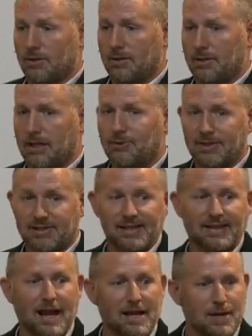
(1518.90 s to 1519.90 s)
That's what he says.
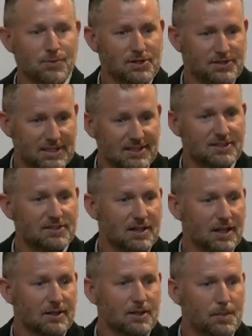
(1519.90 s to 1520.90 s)
I, he resists
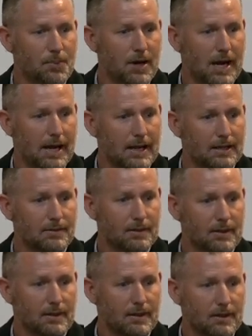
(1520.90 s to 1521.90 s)
the
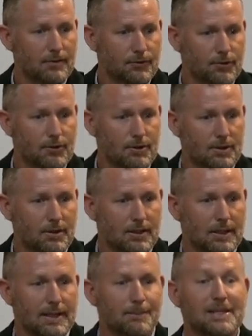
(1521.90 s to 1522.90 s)
prideful,
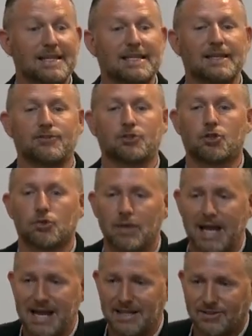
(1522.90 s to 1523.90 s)
but he gives
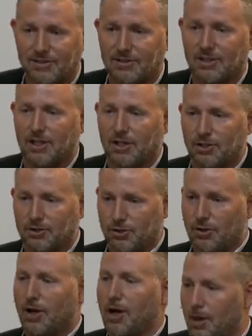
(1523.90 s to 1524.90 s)
grace to
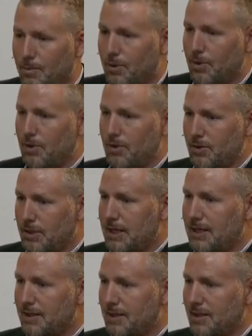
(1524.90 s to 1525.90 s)
the humble.
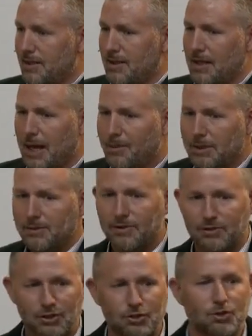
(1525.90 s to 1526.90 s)
How many of us
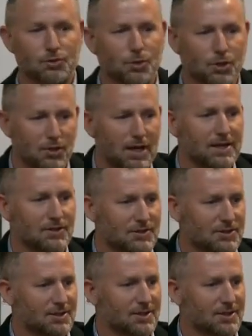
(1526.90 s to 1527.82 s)
could use more grace?